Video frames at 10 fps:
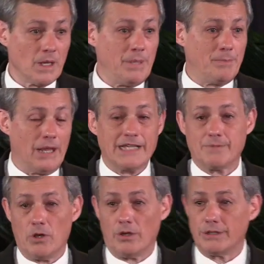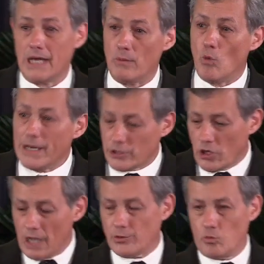People ask me all the time, What is
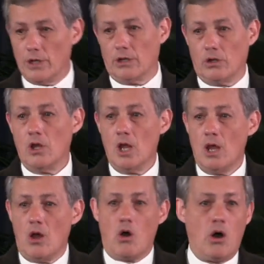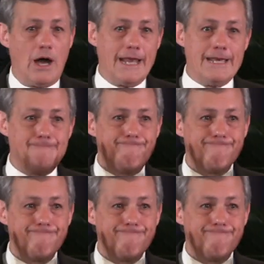God's will on